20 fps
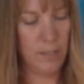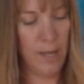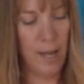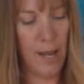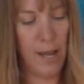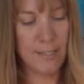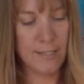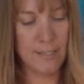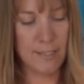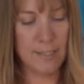
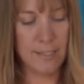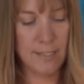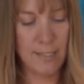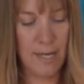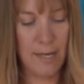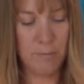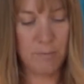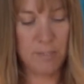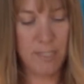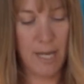has the
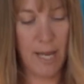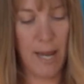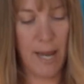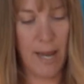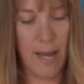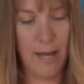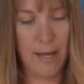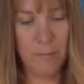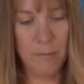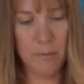same
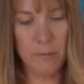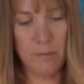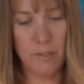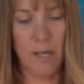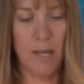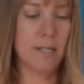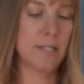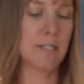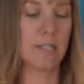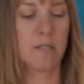tab
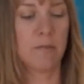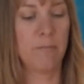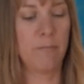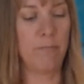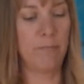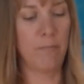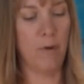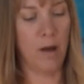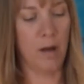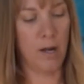as the
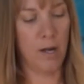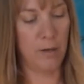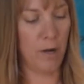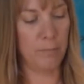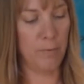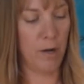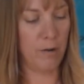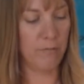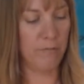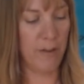
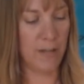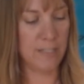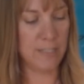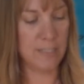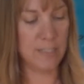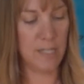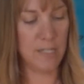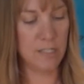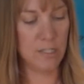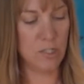our
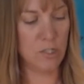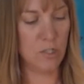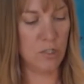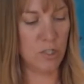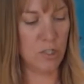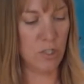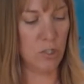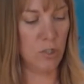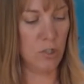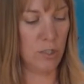vest does, so you
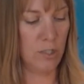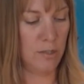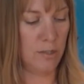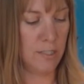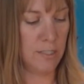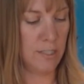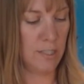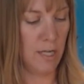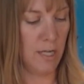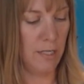just hook
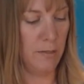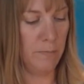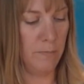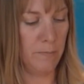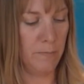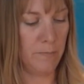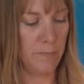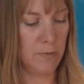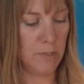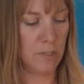this up
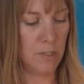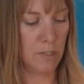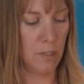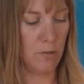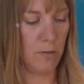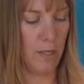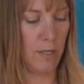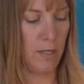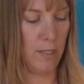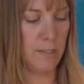
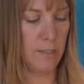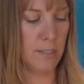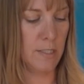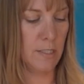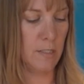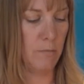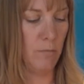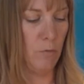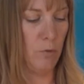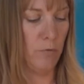so that it
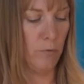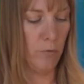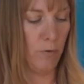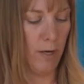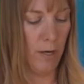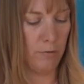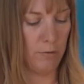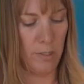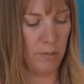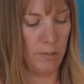doesn't move
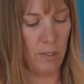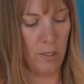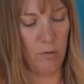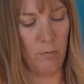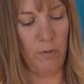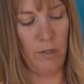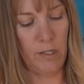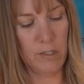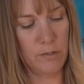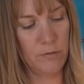around in there
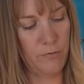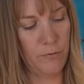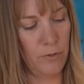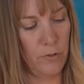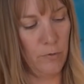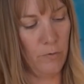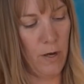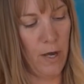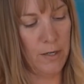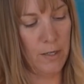when it's
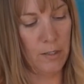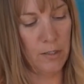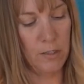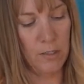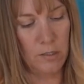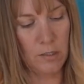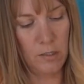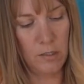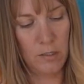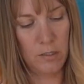full of water.
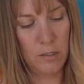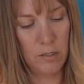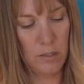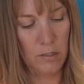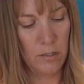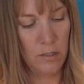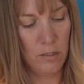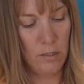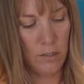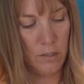
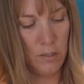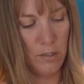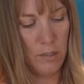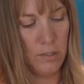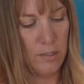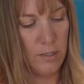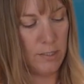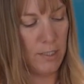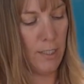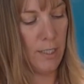
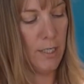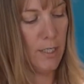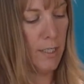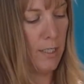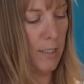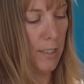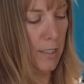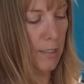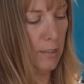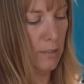Tuck it
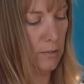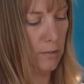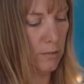in